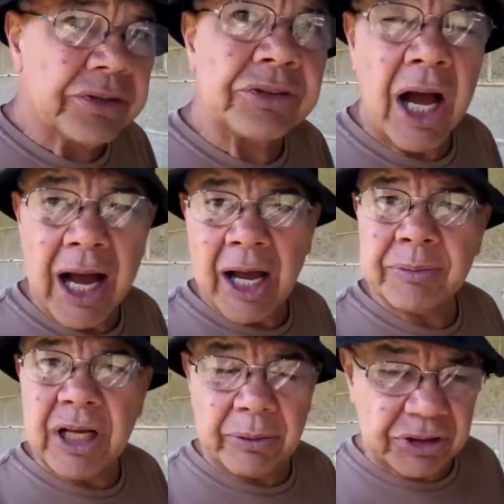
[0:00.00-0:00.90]

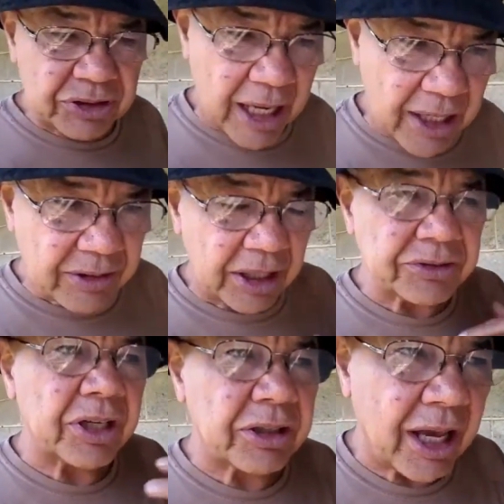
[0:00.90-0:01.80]
times I would say
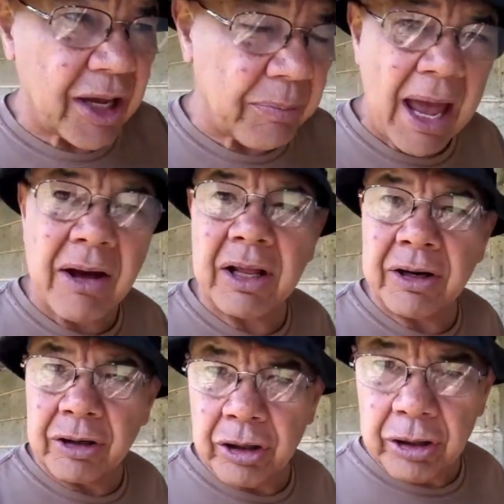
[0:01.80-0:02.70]
things and it came out and
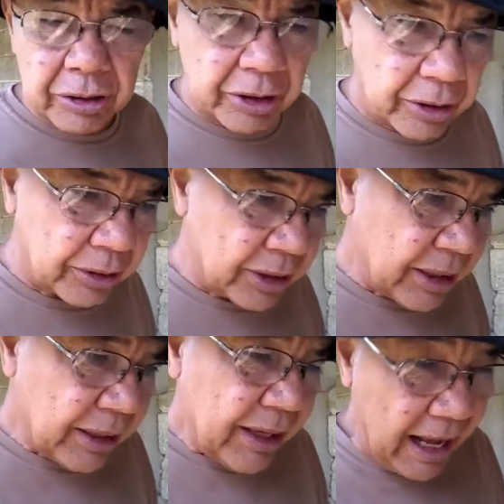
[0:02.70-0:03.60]
it hurt her.
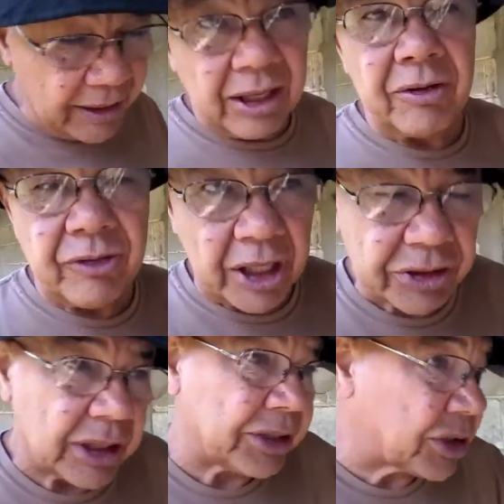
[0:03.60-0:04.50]
And then
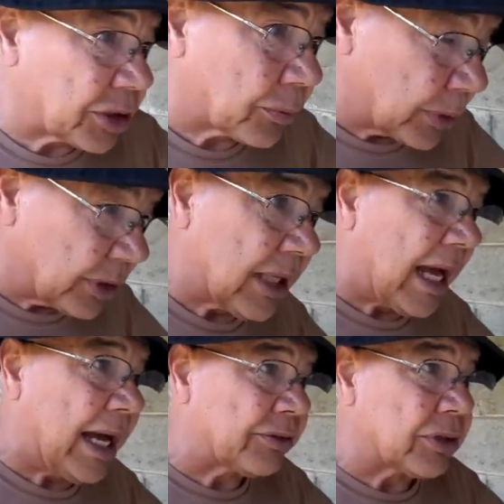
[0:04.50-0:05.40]
eventually she
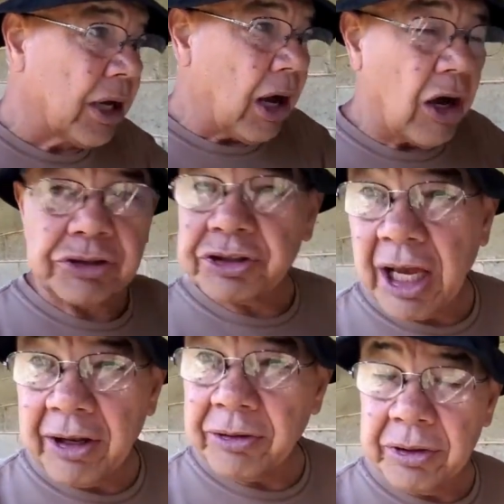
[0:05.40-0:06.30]
realized all she
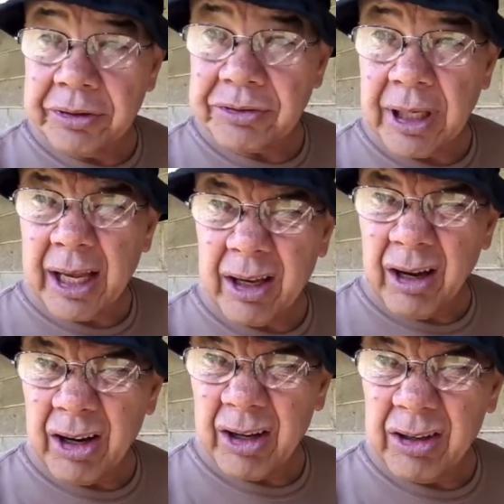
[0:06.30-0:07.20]
got to do is say,
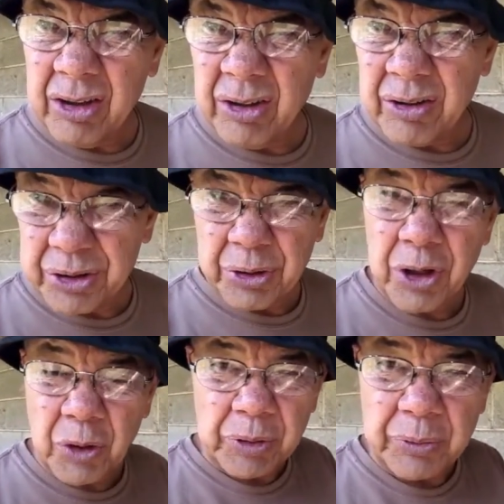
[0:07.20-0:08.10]
you
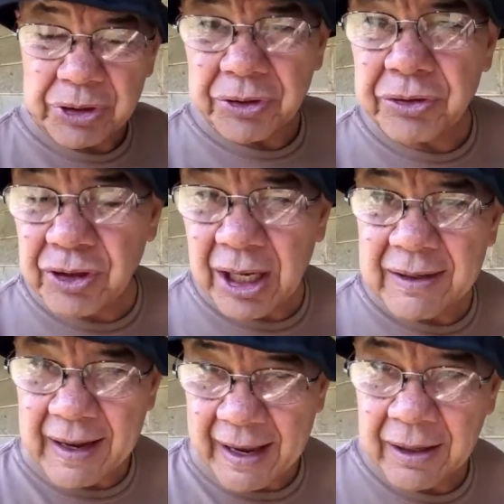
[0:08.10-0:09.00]
hurt me when you
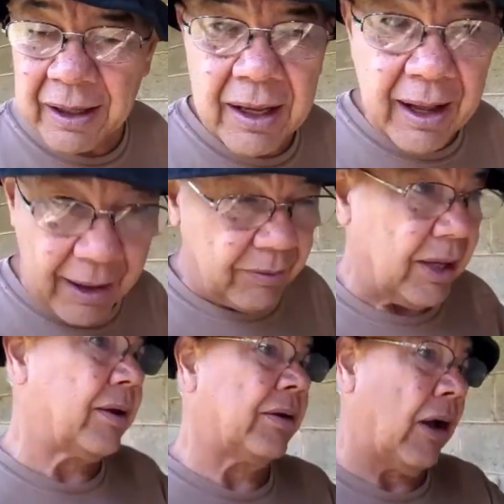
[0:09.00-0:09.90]
said that. And
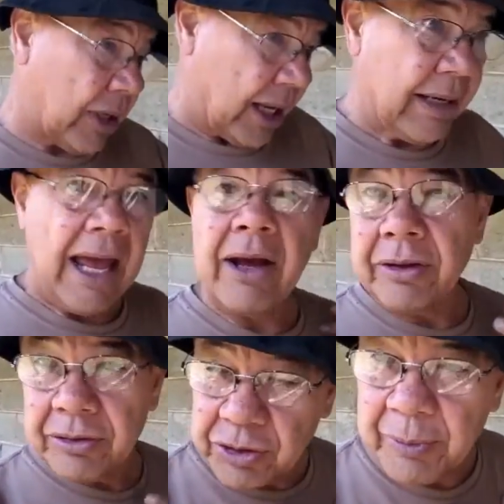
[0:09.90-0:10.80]
then, okay, now
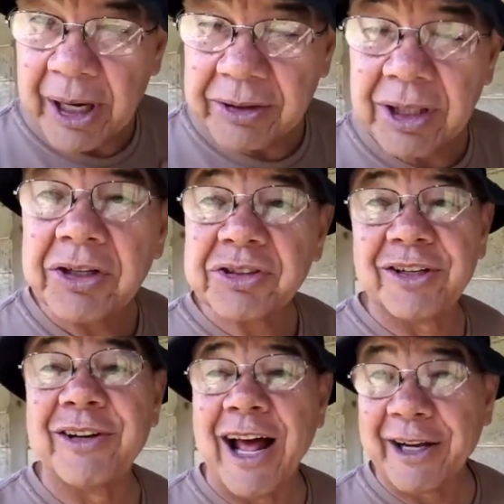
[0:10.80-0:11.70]
it's to my
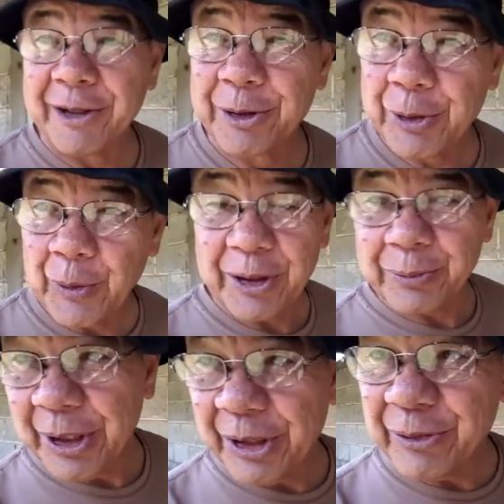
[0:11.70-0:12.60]
attention and I can correct
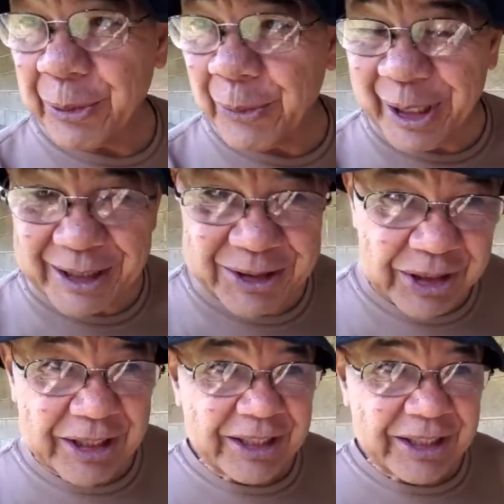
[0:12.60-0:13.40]
whatever it was.